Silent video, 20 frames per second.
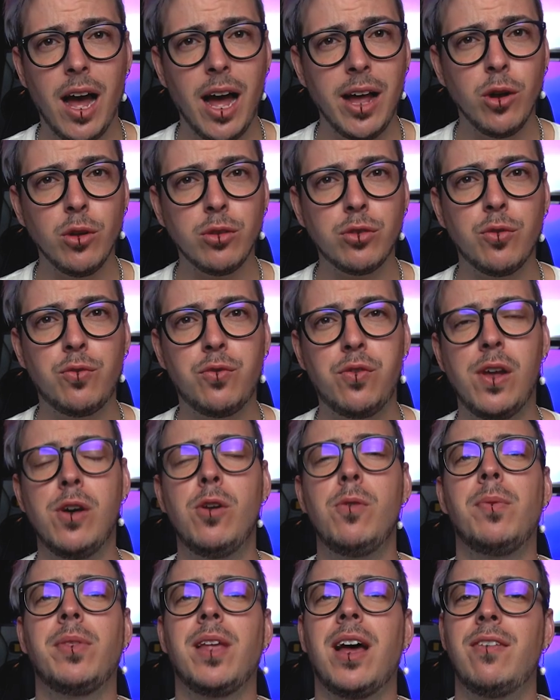I also
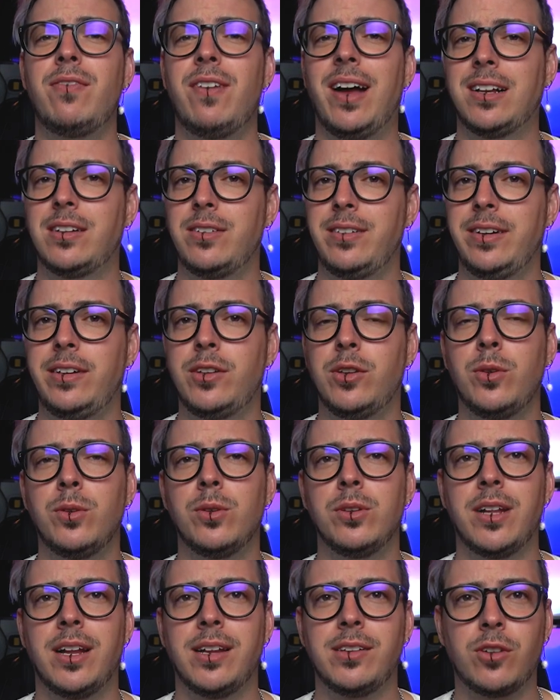filmed a factory
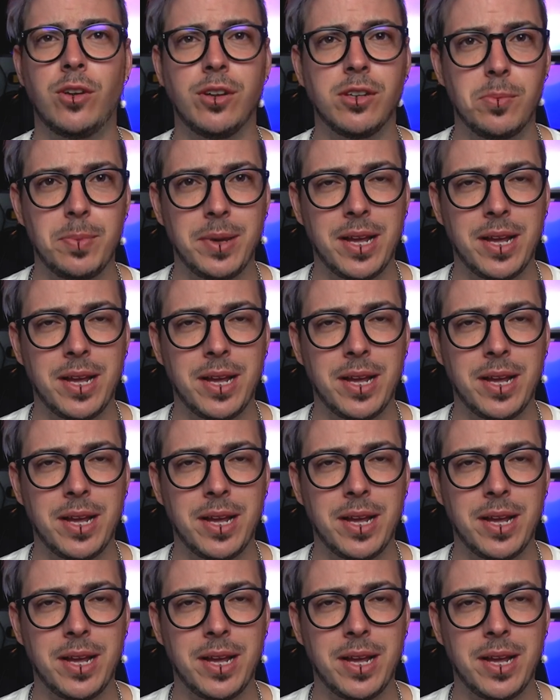tour that's going to be